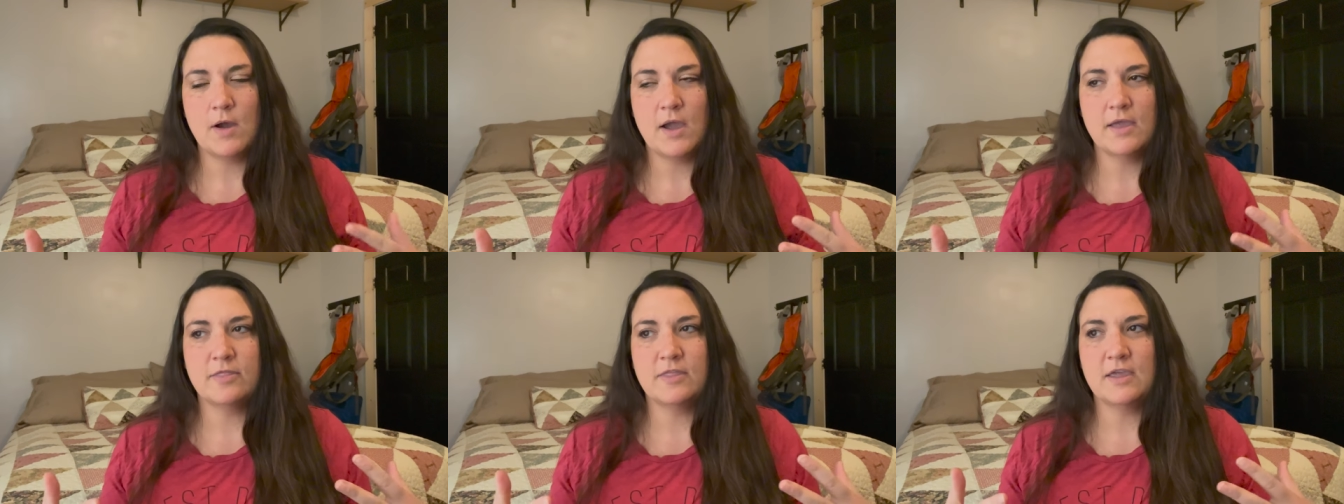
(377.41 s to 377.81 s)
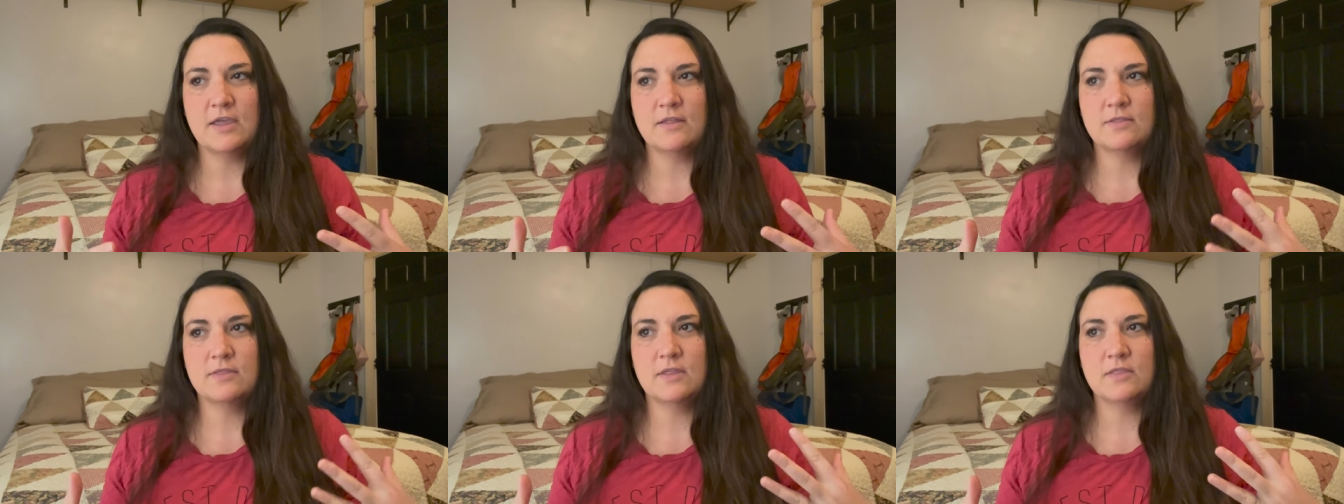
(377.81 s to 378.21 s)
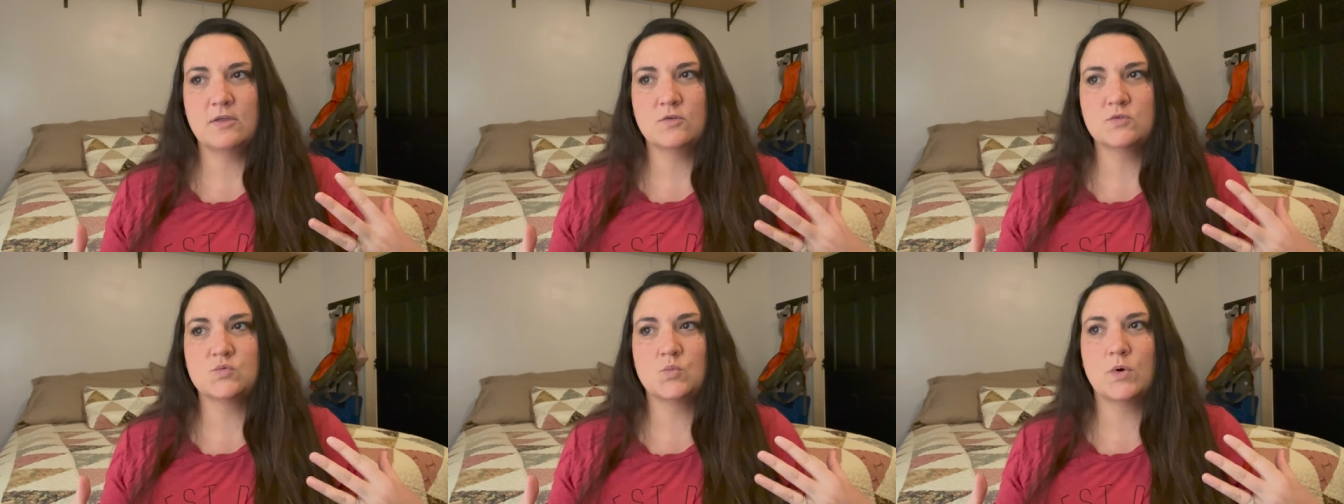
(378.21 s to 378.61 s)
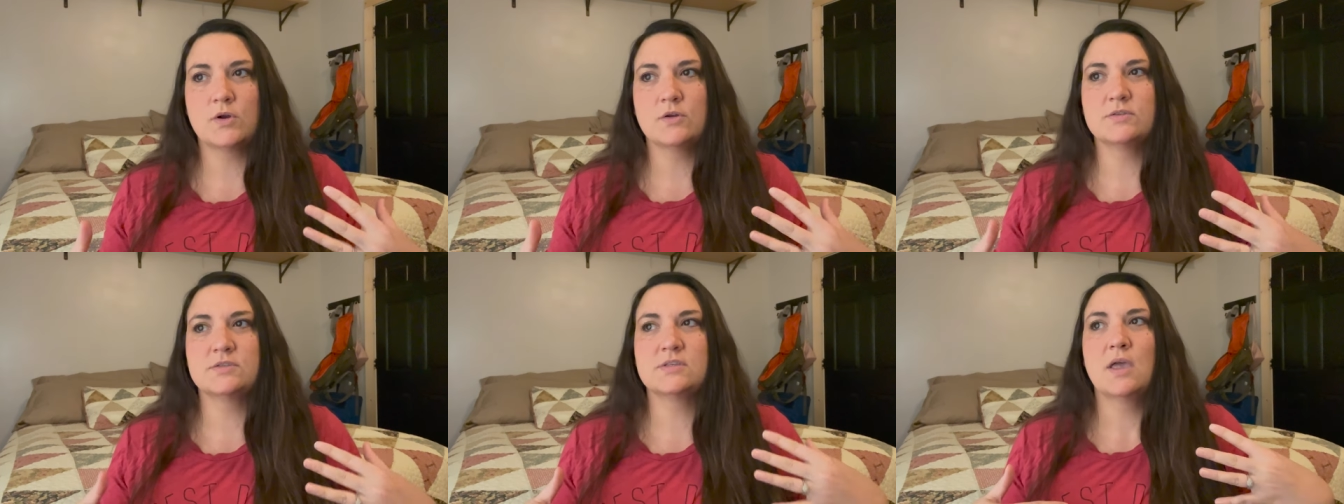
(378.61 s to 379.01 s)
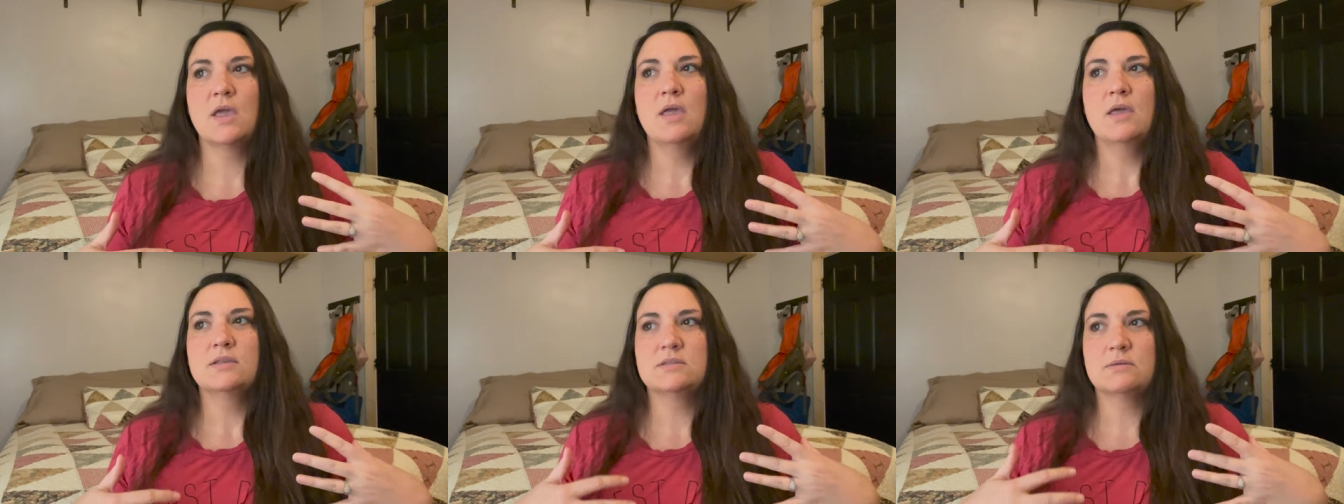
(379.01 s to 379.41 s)
I think that those words
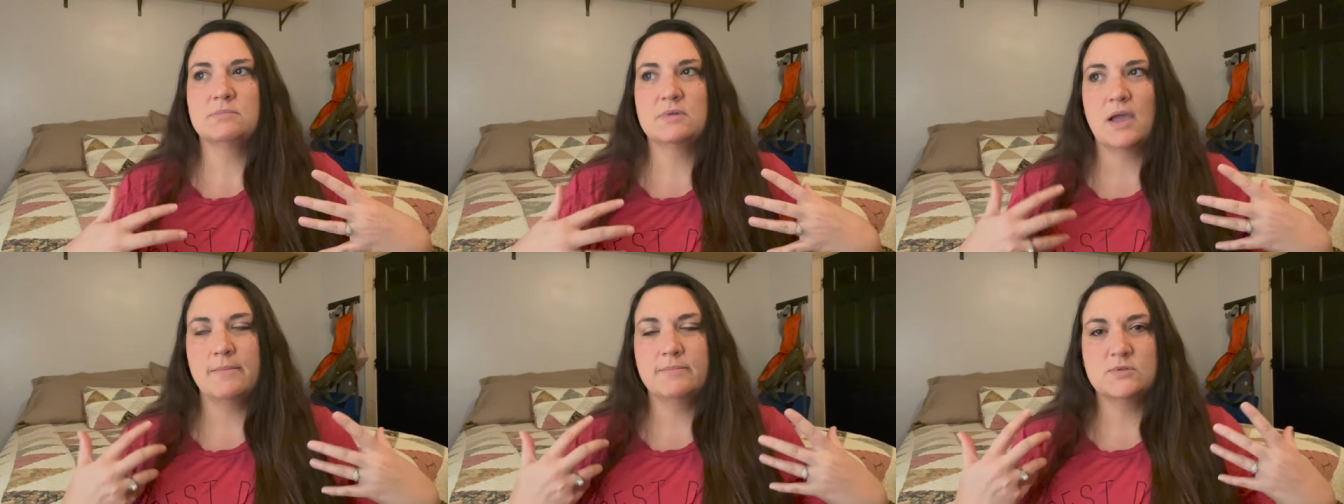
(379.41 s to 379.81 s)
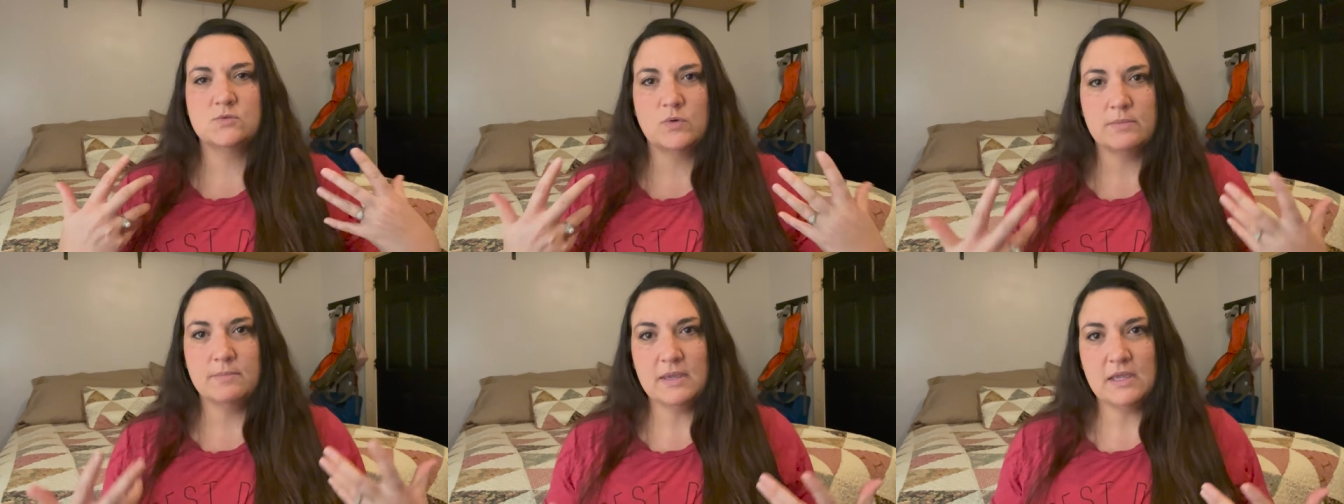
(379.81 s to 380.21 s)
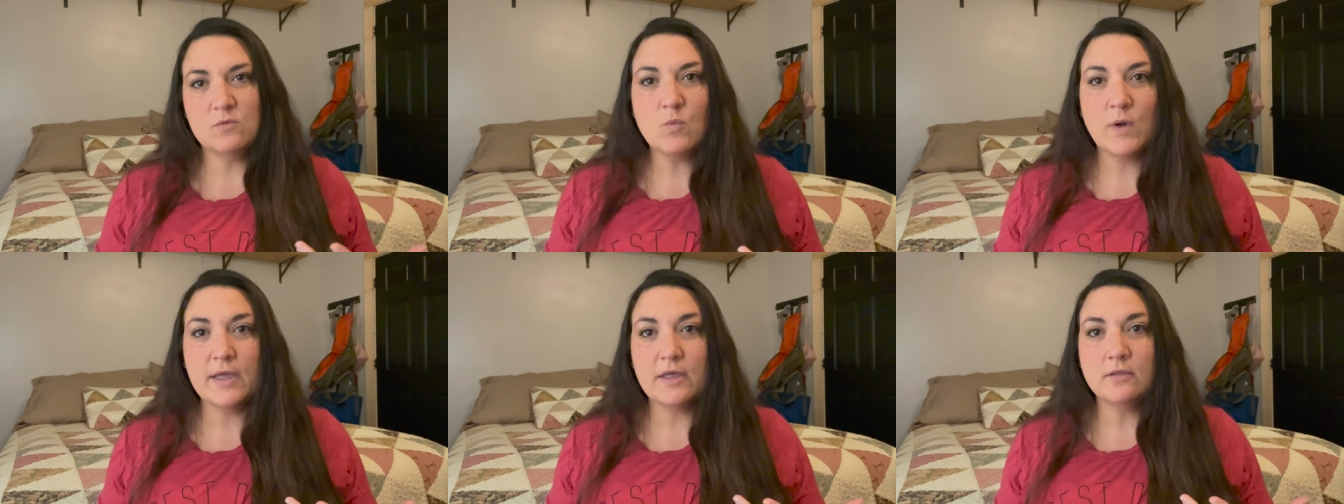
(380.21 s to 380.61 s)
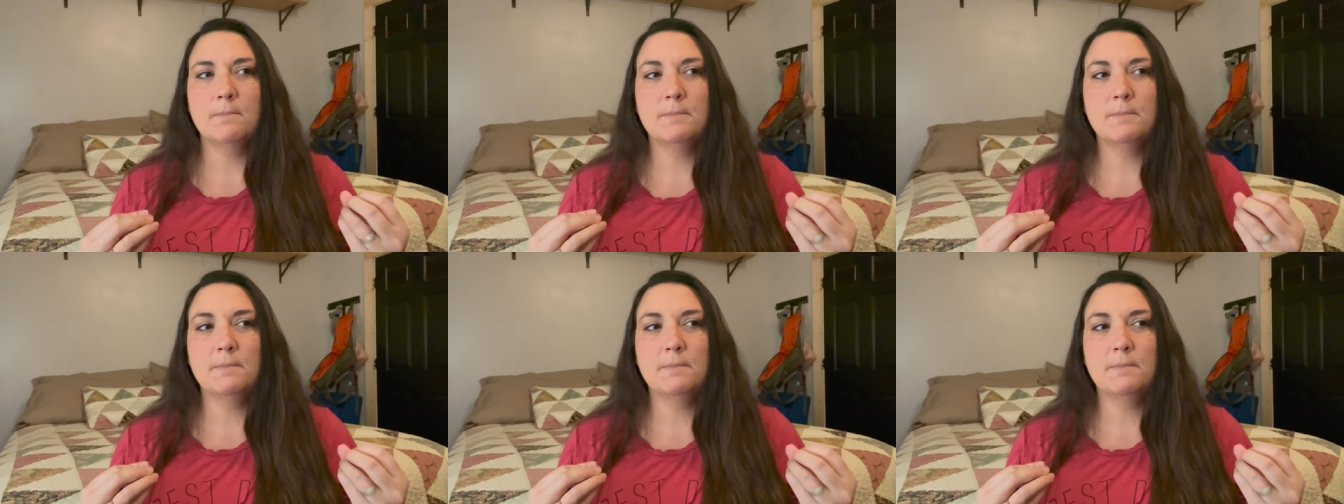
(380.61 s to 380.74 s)
Sometimes we mean well,